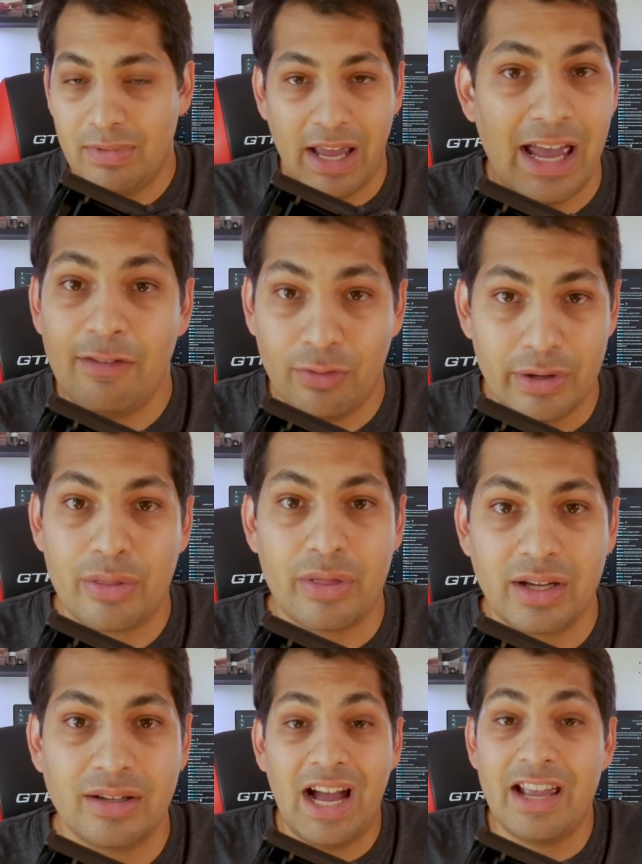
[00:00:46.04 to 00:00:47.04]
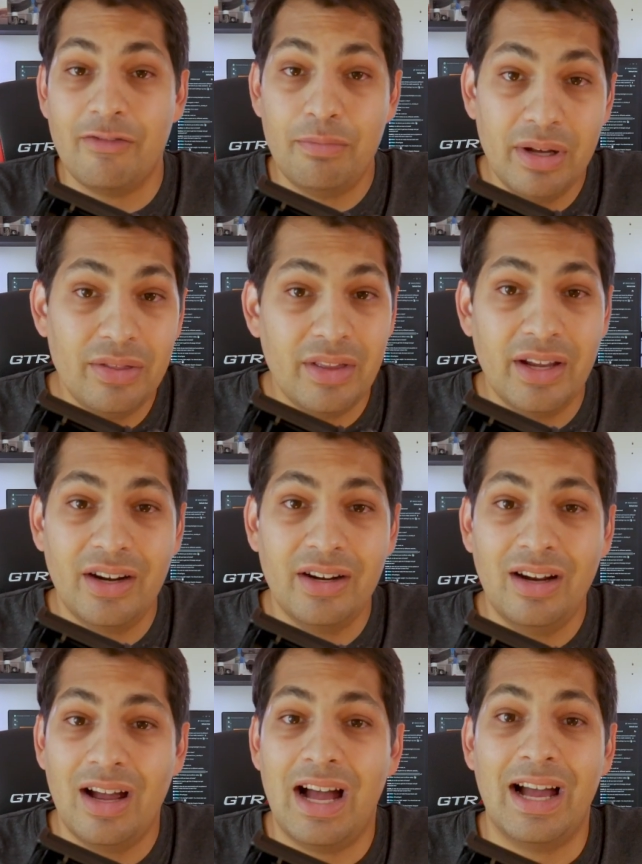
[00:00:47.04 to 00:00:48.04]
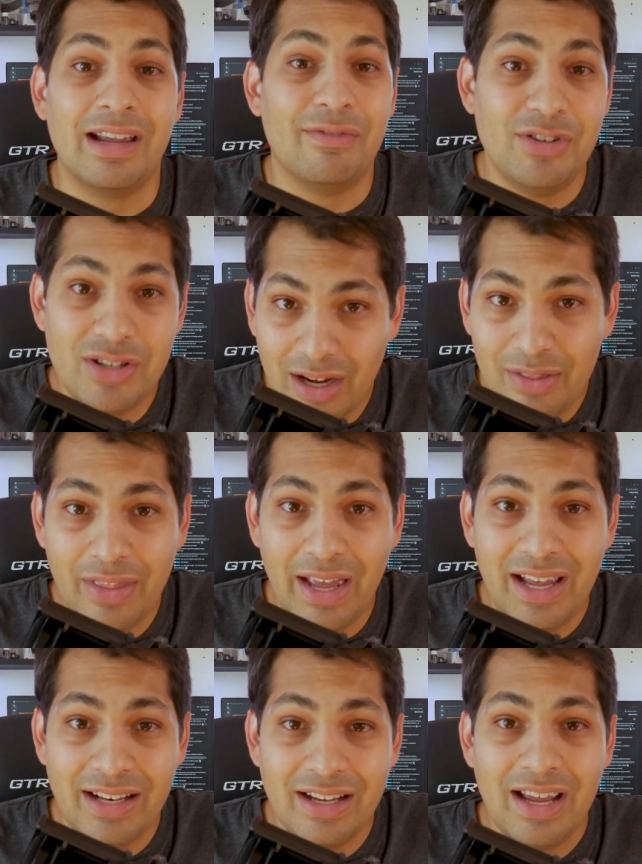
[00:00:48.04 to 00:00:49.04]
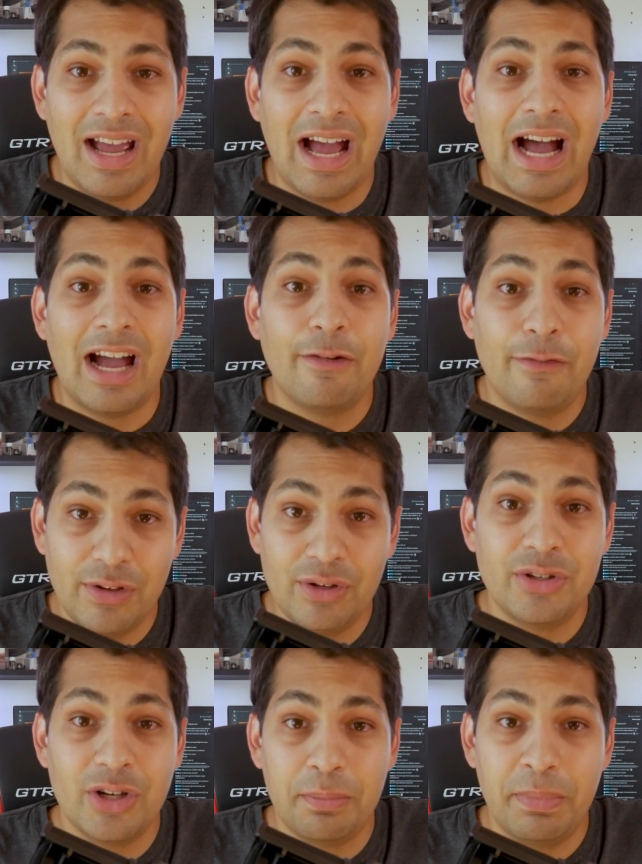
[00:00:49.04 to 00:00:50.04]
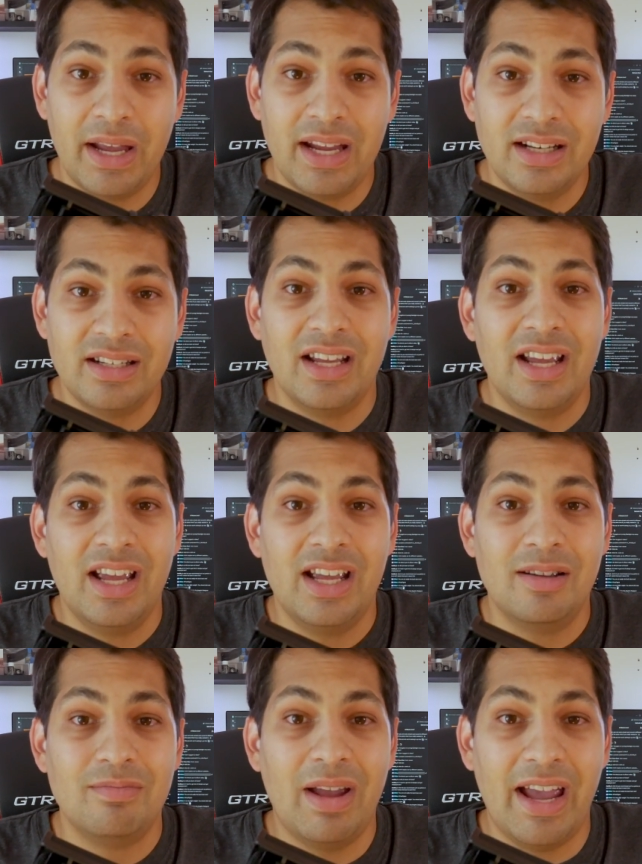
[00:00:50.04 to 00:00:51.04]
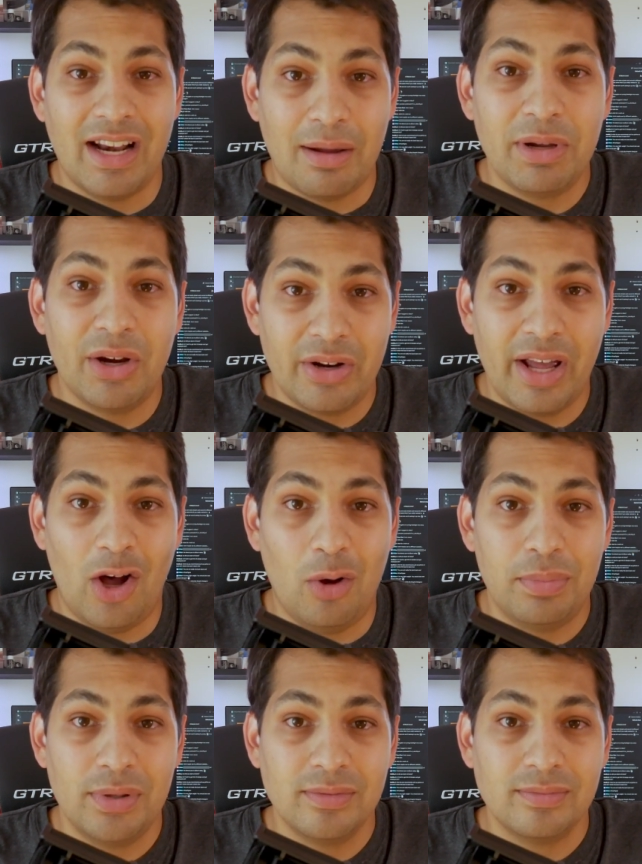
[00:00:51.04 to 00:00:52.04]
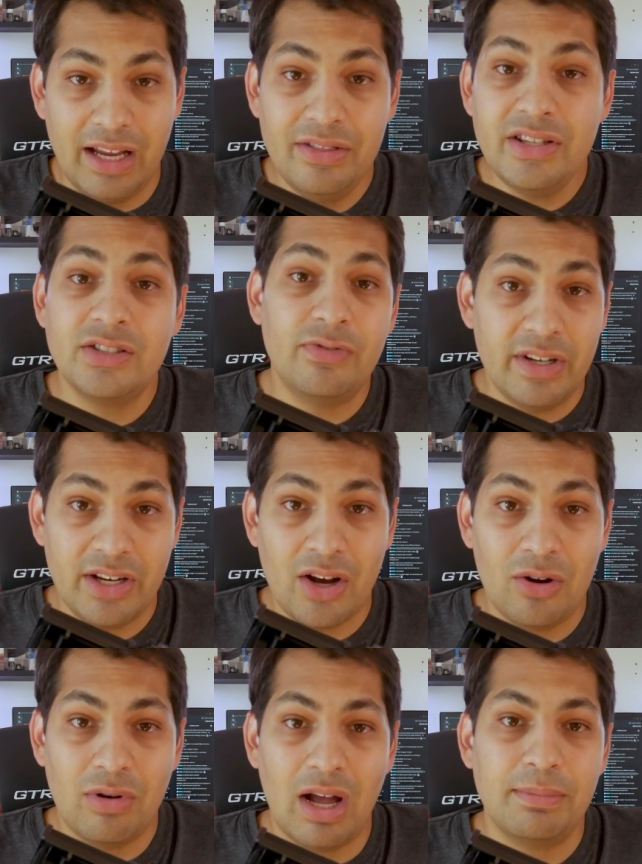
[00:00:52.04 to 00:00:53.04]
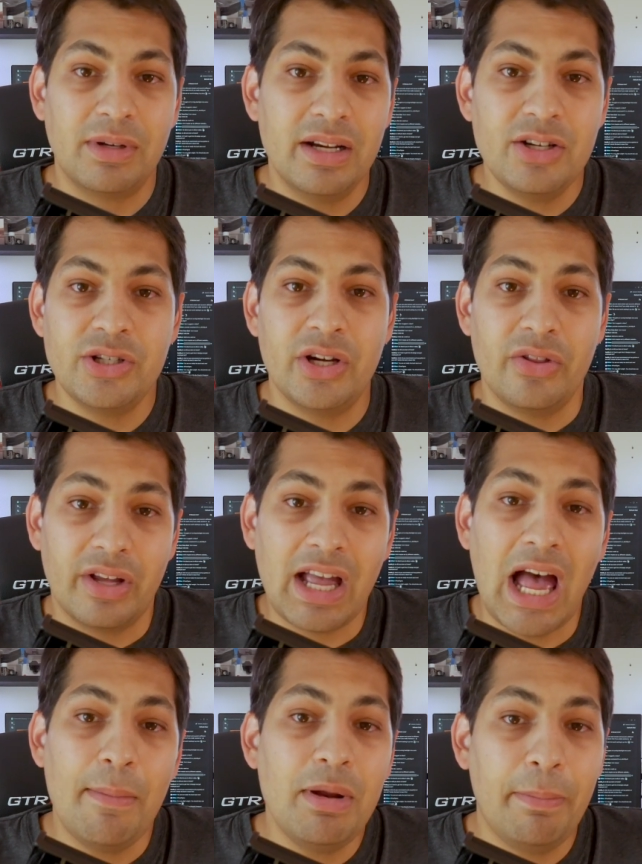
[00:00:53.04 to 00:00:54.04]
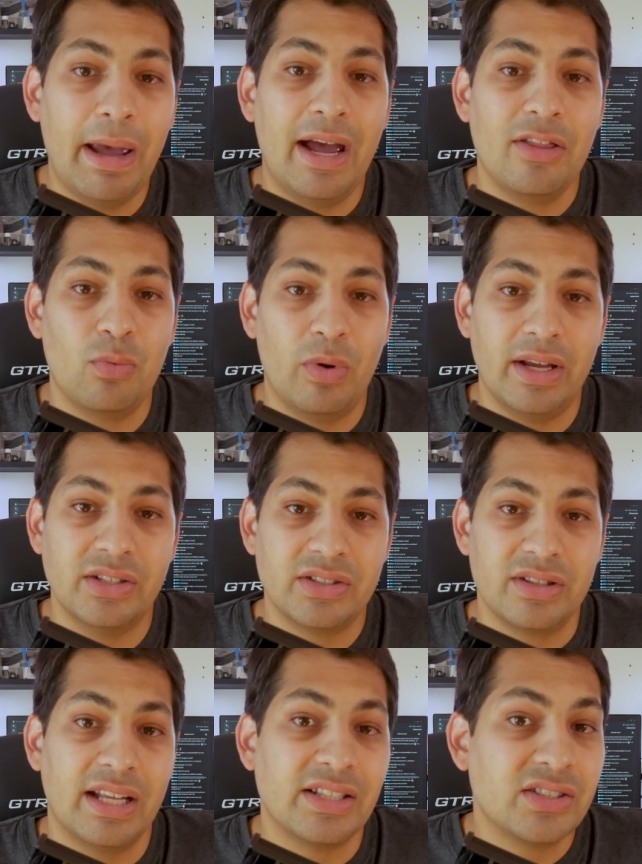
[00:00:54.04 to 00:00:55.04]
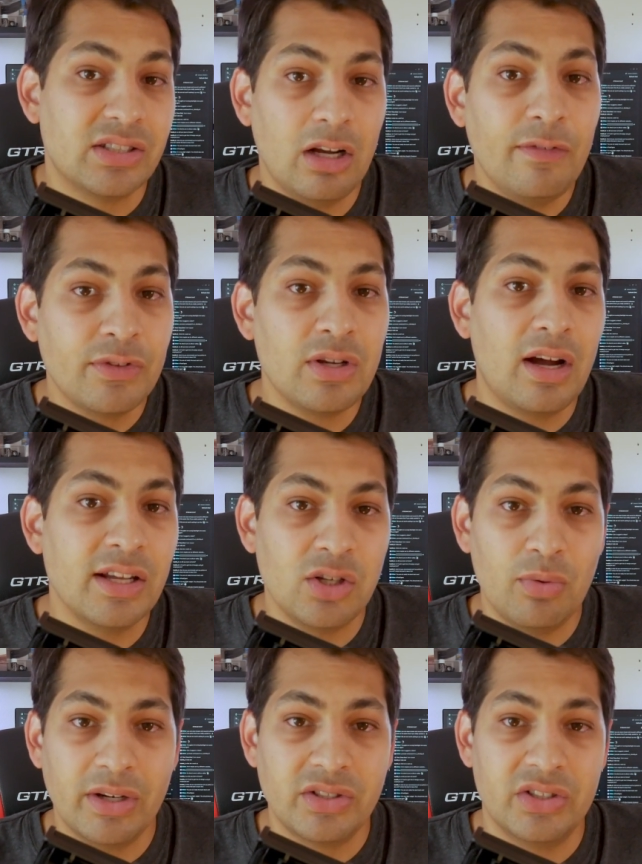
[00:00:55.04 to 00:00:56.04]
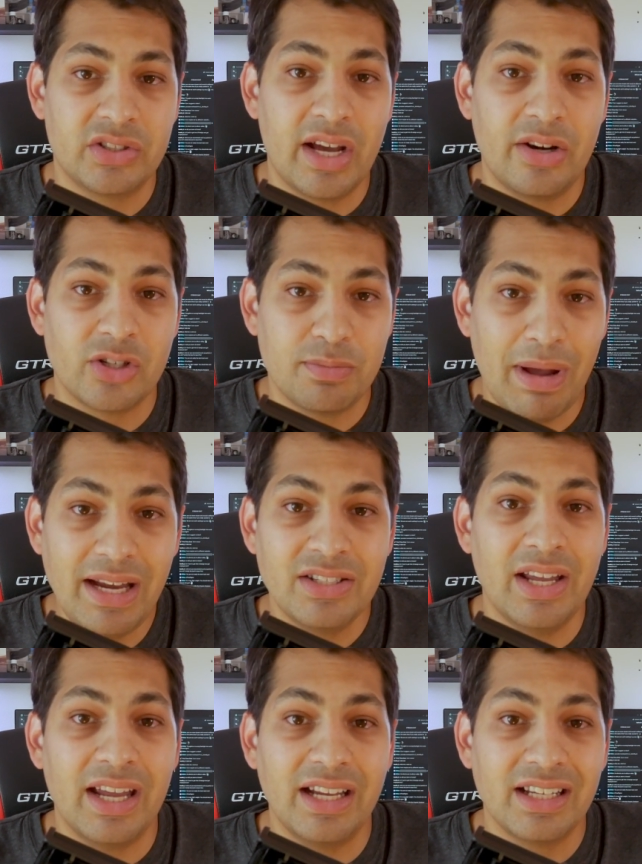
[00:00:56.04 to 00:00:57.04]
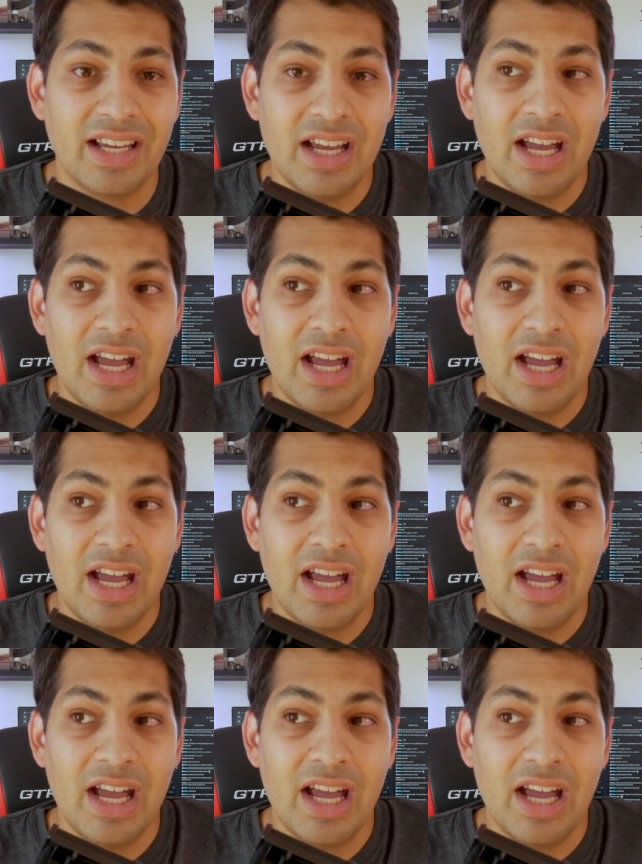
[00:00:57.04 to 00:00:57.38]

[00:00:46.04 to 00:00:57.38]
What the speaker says: everything. I have been there, I have done that, I feel your pain, and I'm here to help. In this video, I'm going to share the common pathways that self-taught UX designers may take